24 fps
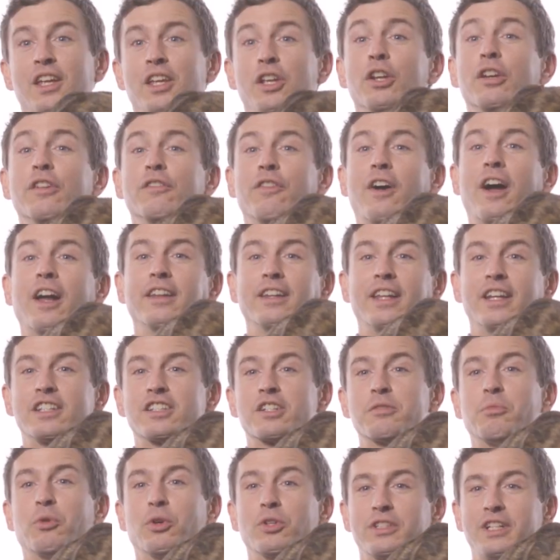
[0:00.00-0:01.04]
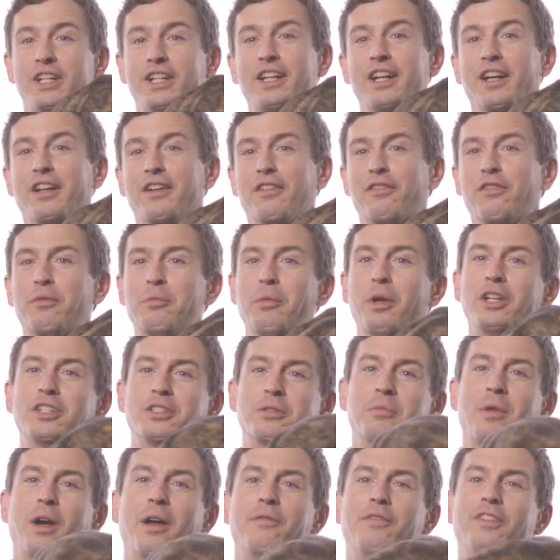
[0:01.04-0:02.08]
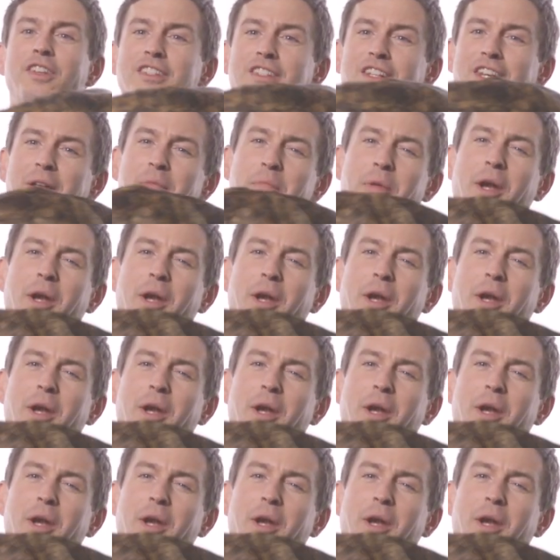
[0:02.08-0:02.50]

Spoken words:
You can find links to more detailed information by visiting